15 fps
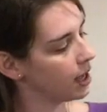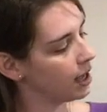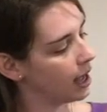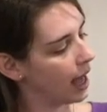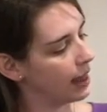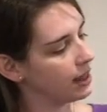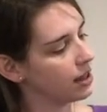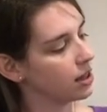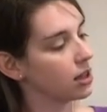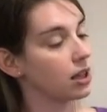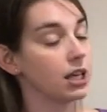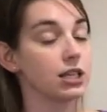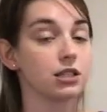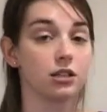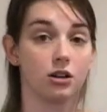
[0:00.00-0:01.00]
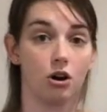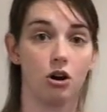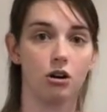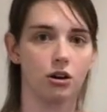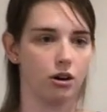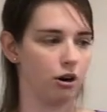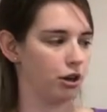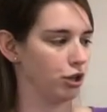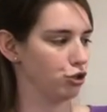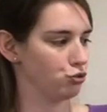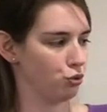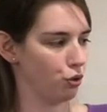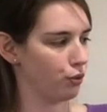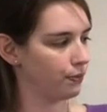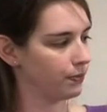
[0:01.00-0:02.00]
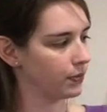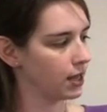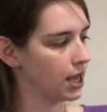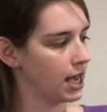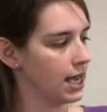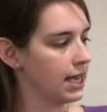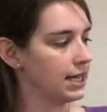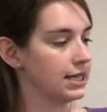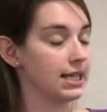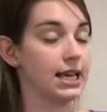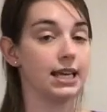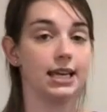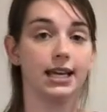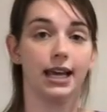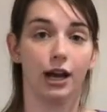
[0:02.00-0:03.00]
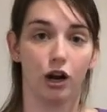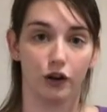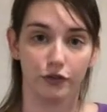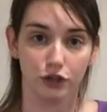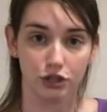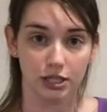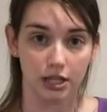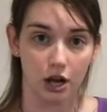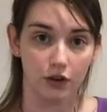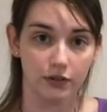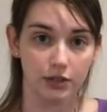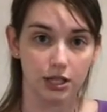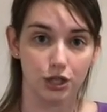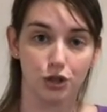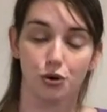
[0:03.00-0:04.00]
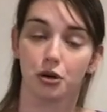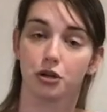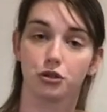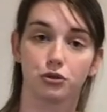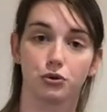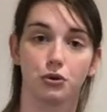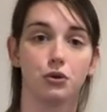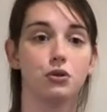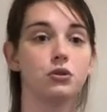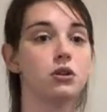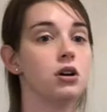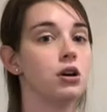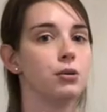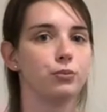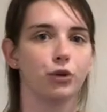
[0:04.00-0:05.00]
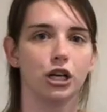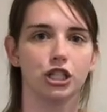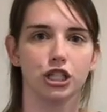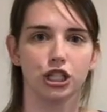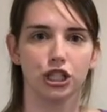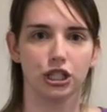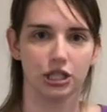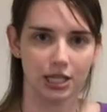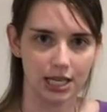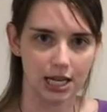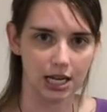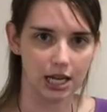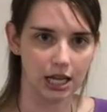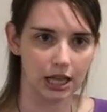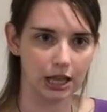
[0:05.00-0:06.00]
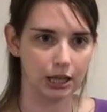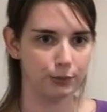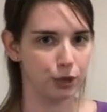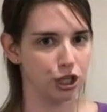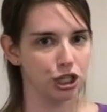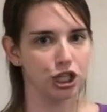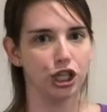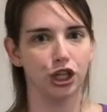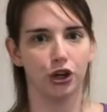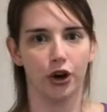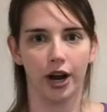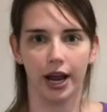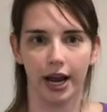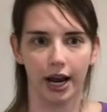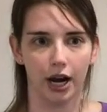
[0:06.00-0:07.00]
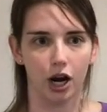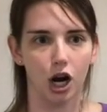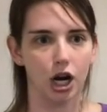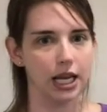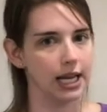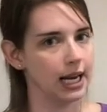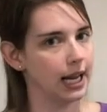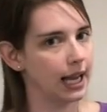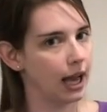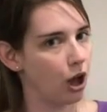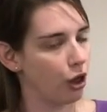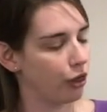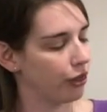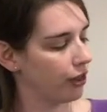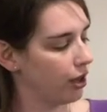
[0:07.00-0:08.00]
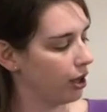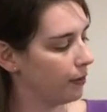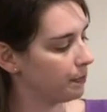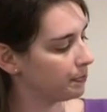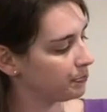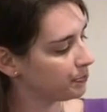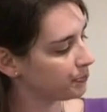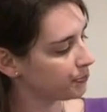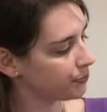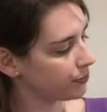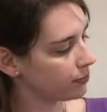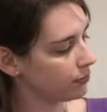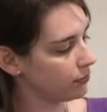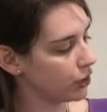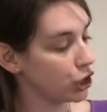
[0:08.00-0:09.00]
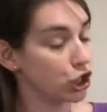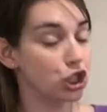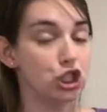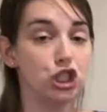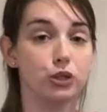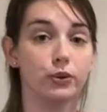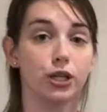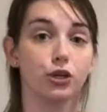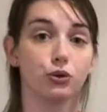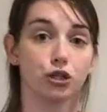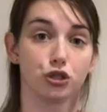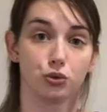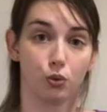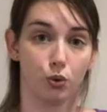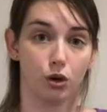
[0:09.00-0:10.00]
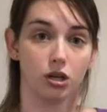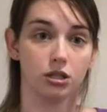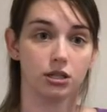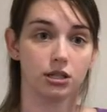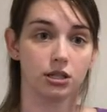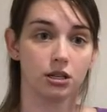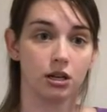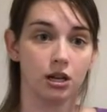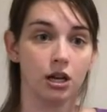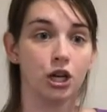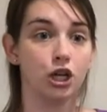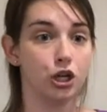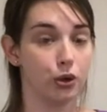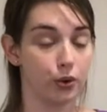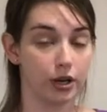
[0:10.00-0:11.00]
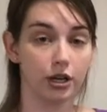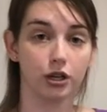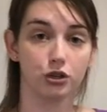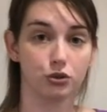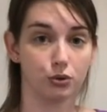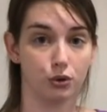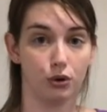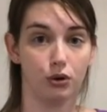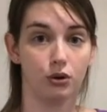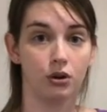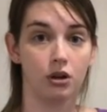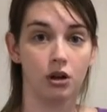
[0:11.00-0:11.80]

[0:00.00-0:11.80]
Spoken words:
And then the things that are in our control. Taking care of yourself is in your control. Brushing your teeth, brushing your hair, eating healthy, doing your chores. You can control